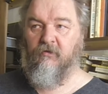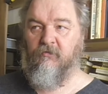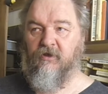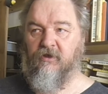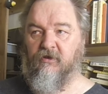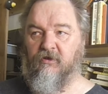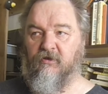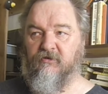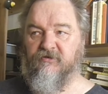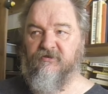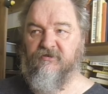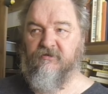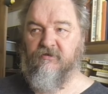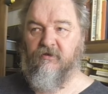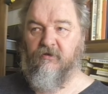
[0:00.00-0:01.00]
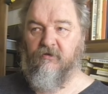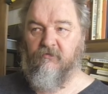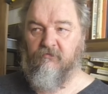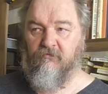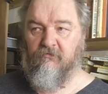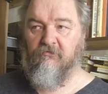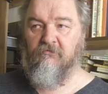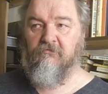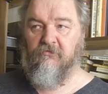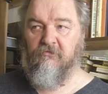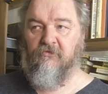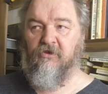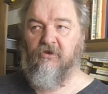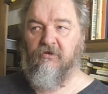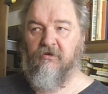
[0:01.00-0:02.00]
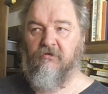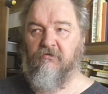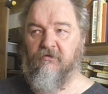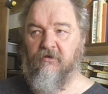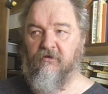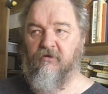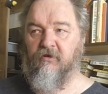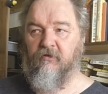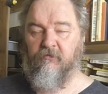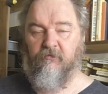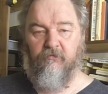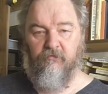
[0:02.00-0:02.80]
because there are